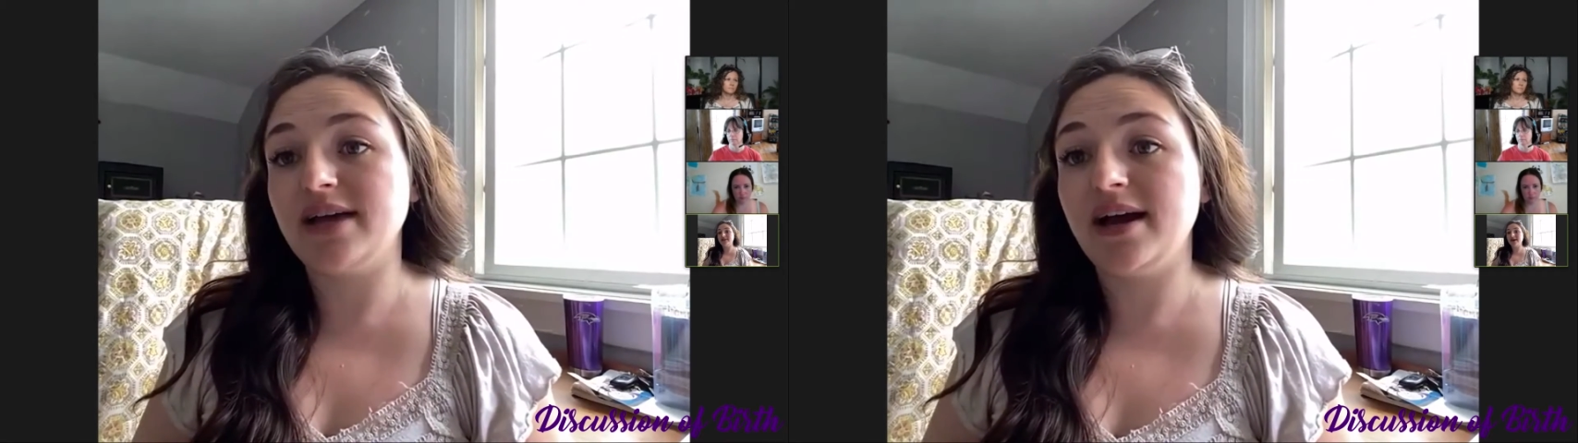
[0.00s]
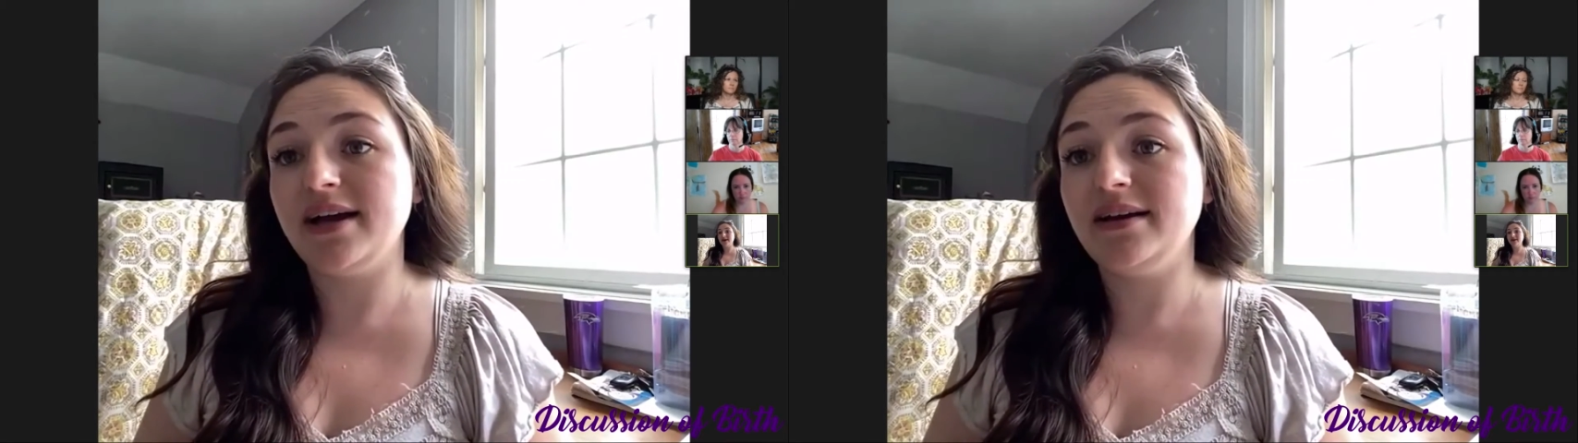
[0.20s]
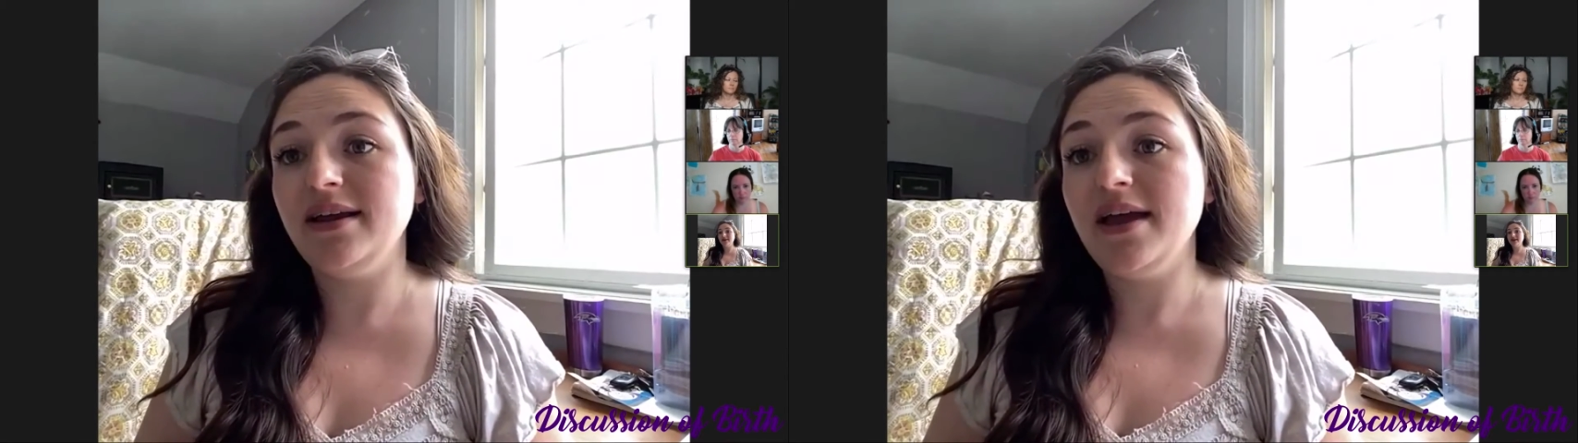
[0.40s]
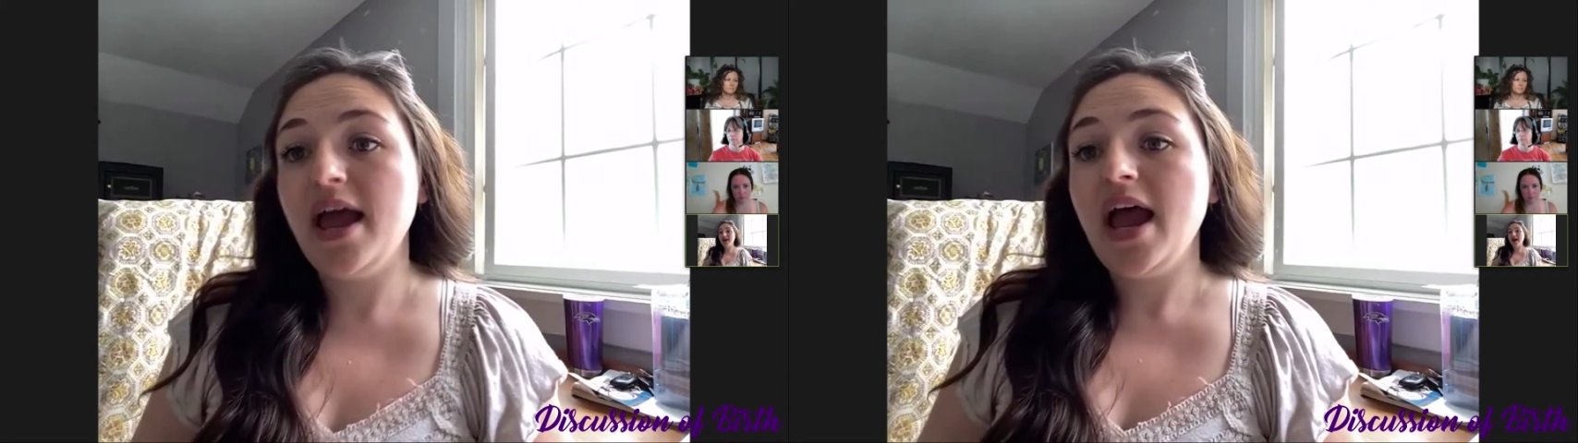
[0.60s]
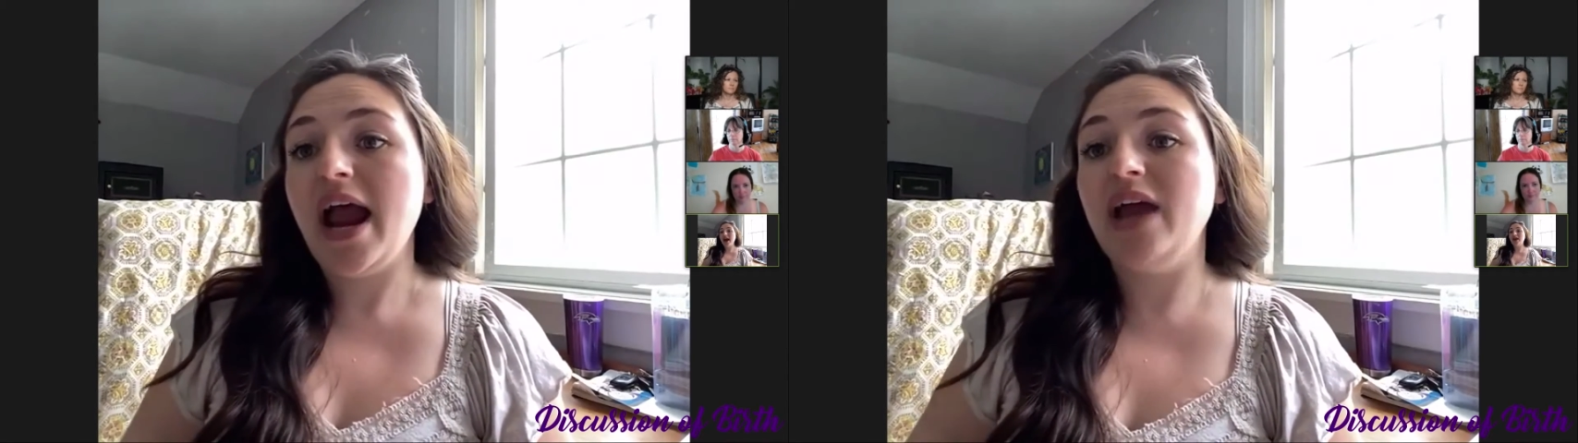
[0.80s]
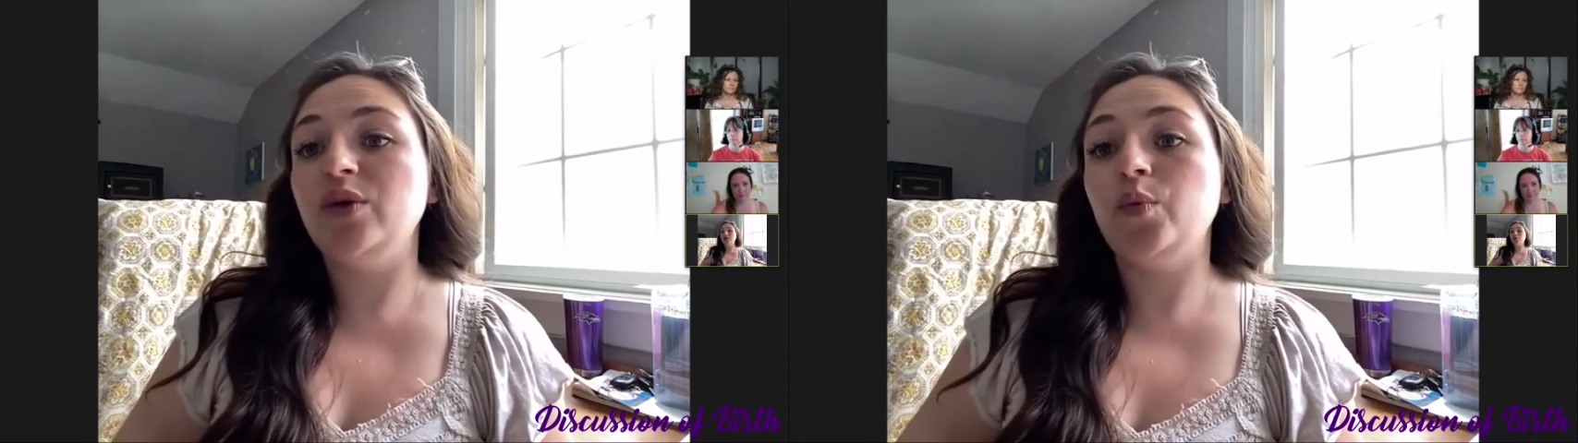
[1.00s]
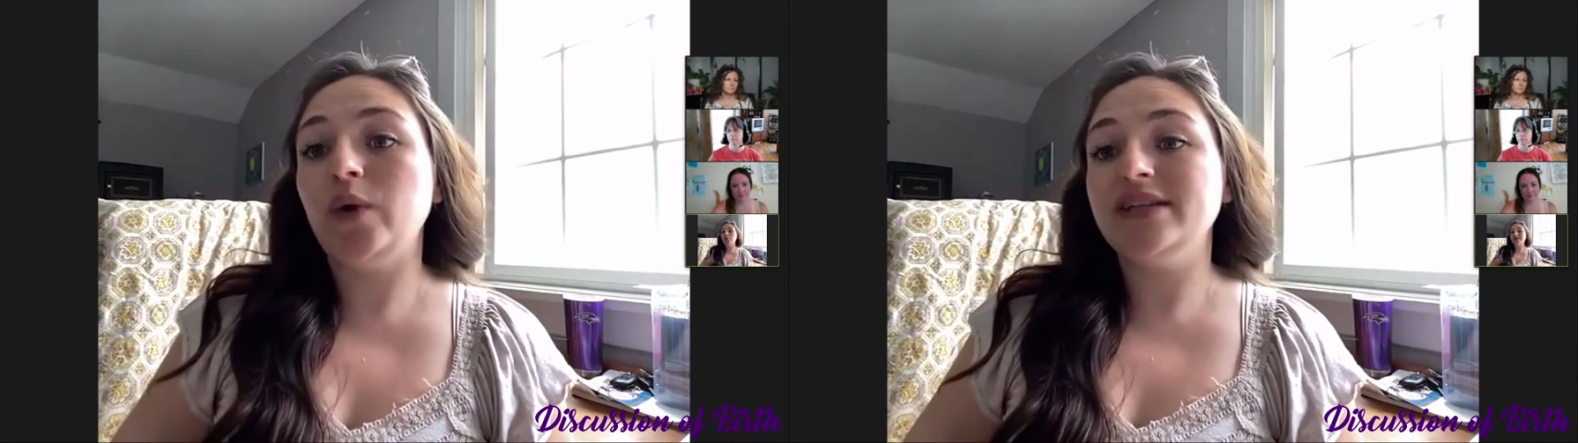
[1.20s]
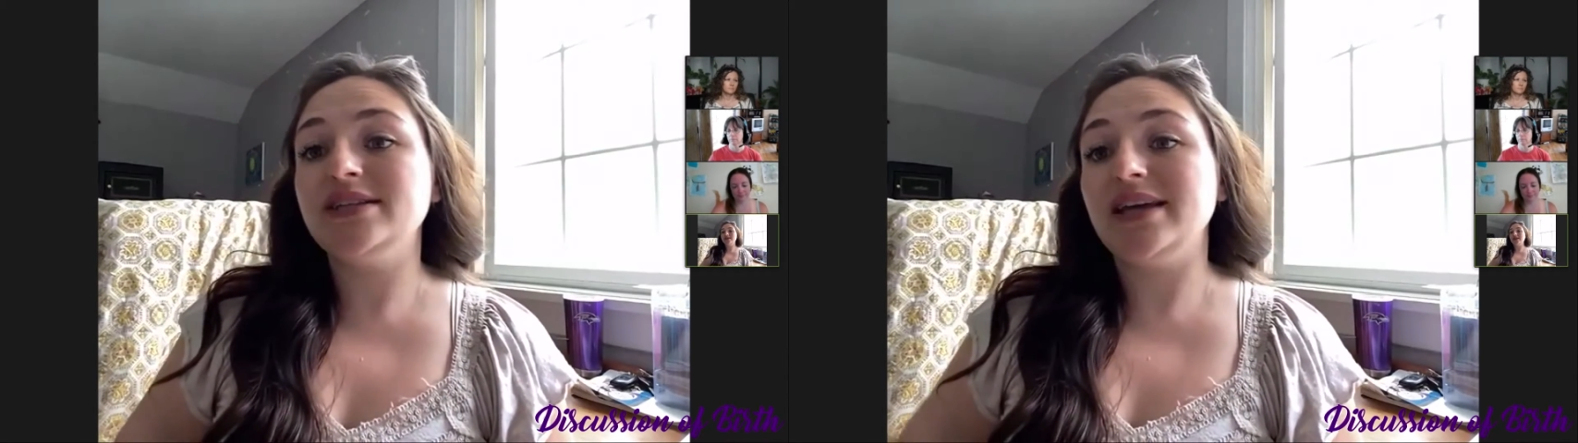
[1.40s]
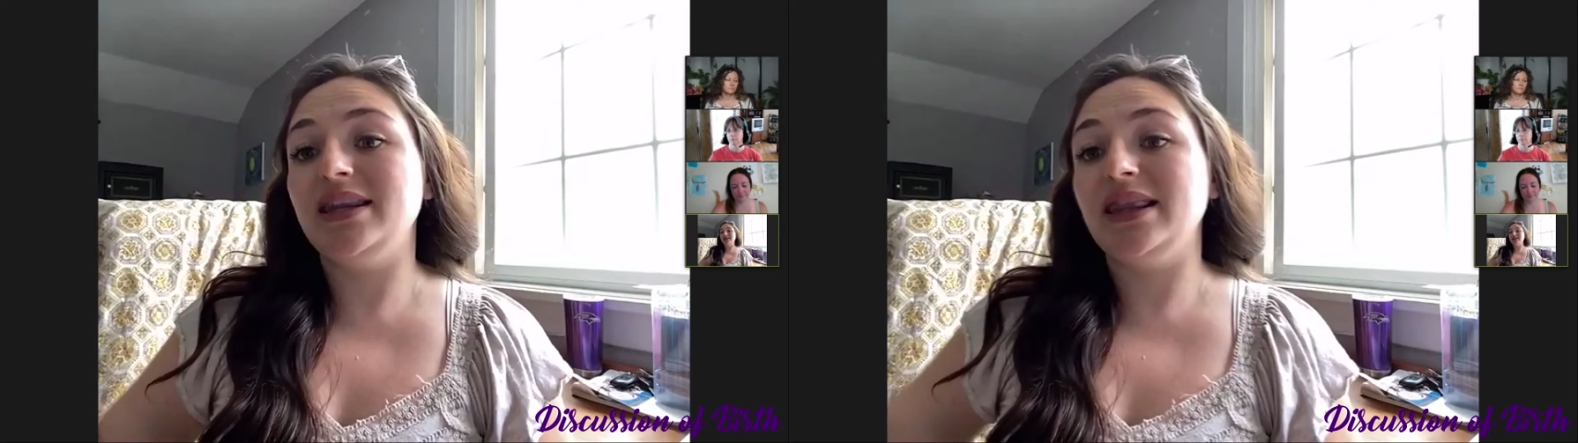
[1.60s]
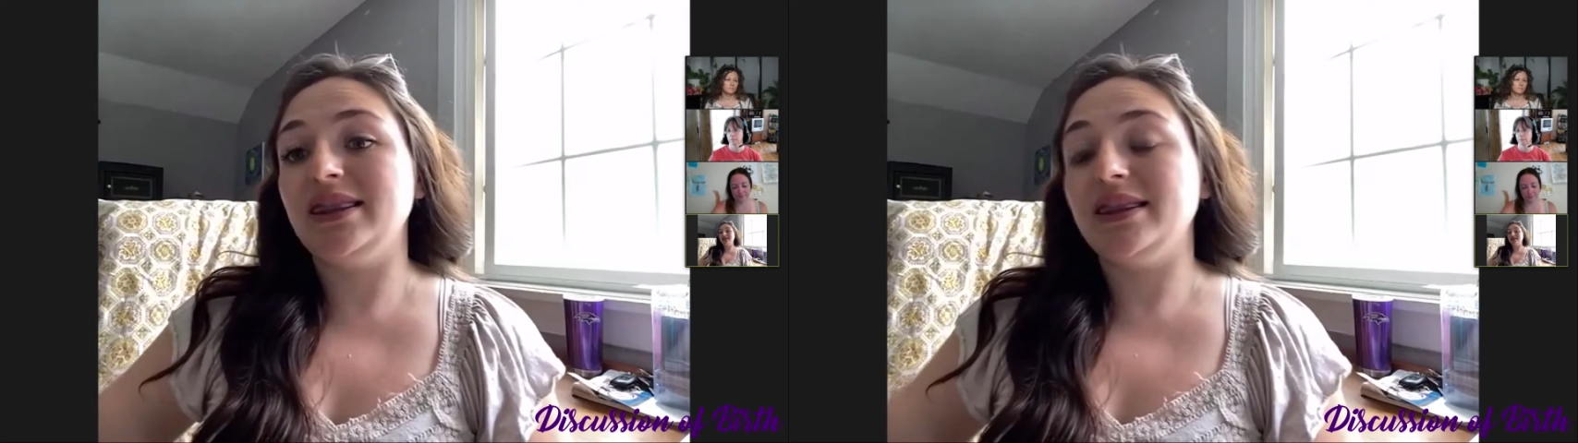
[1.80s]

died and went and